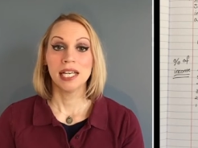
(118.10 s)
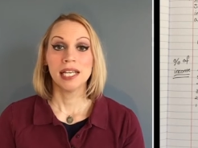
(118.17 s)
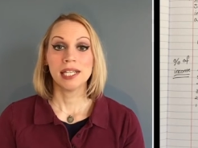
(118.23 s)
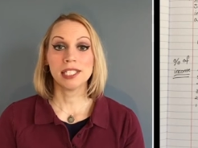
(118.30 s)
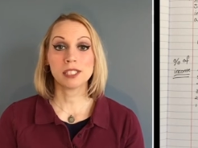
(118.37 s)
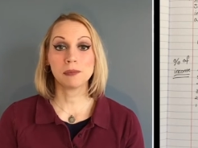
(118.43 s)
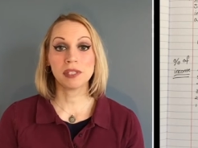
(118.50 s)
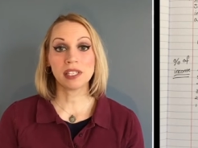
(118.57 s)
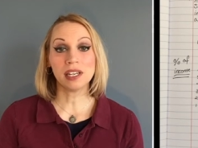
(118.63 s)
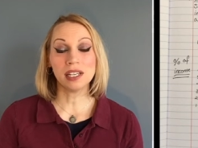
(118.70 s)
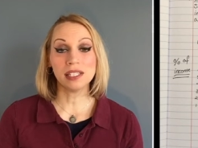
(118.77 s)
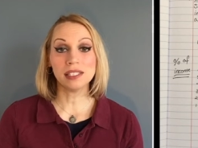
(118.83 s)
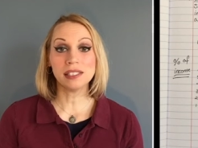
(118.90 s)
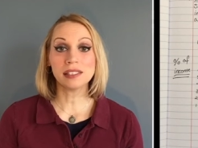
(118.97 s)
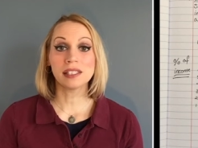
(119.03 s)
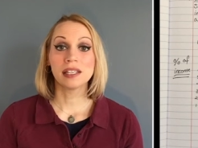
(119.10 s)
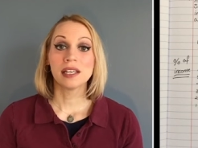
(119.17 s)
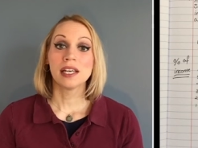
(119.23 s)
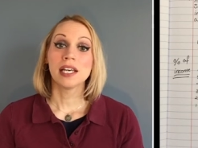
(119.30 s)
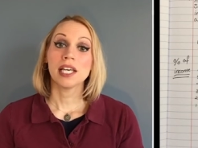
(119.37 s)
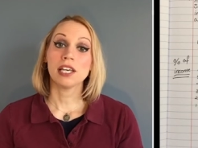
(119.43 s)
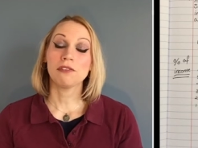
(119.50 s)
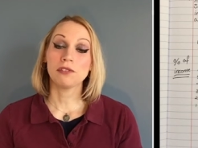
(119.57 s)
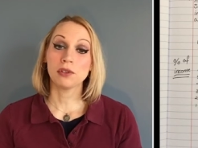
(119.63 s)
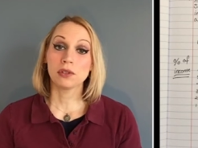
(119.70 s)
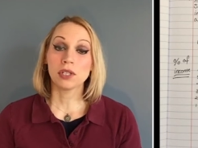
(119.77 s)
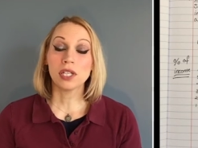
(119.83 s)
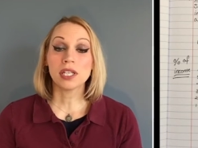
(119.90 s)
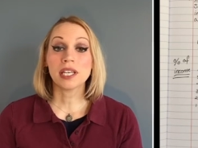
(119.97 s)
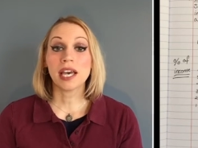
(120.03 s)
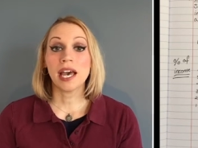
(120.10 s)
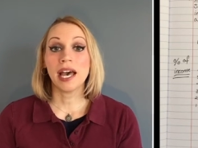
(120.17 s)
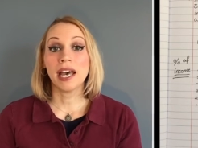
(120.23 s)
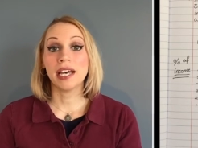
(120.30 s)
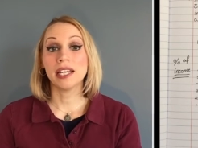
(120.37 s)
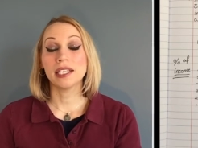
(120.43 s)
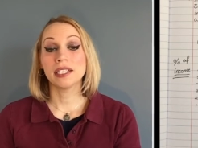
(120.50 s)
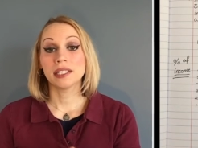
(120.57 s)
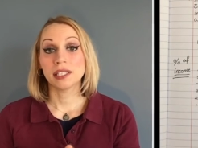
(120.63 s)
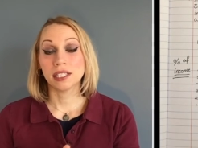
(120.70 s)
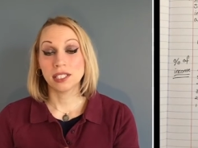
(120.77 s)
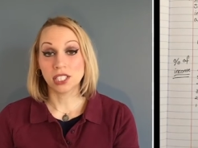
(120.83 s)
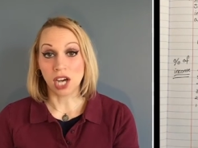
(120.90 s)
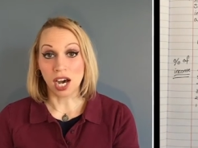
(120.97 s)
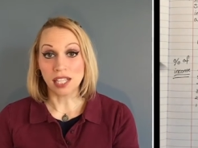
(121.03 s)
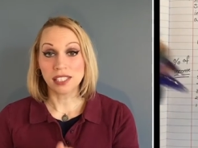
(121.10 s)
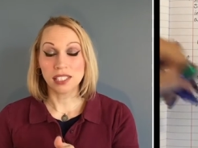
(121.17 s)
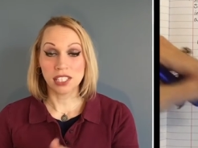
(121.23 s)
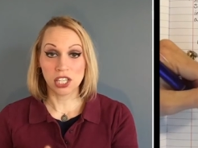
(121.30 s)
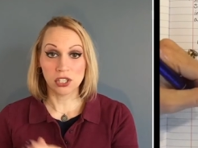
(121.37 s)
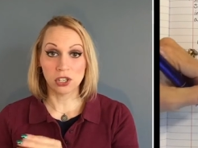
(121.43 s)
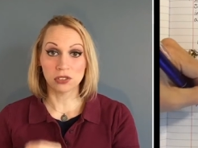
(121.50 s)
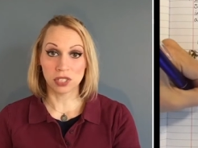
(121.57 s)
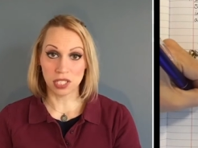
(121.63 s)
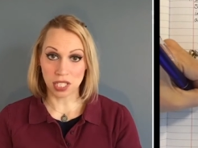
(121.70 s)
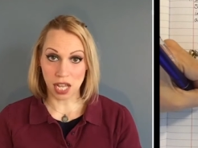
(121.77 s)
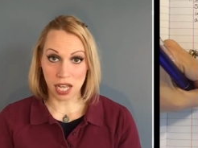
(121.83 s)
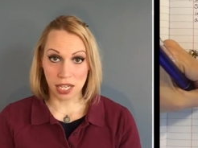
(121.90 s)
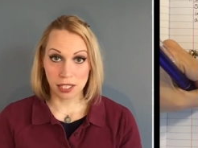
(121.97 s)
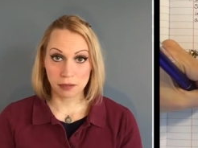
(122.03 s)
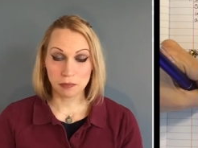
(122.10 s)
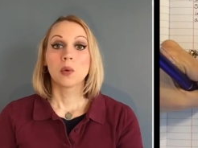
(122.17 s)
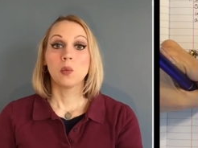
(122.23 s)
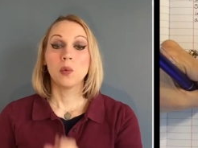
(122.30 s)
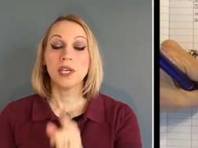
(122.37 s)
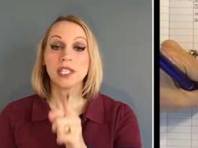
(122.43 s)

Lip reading: is because if you look at the dots that are on the line, we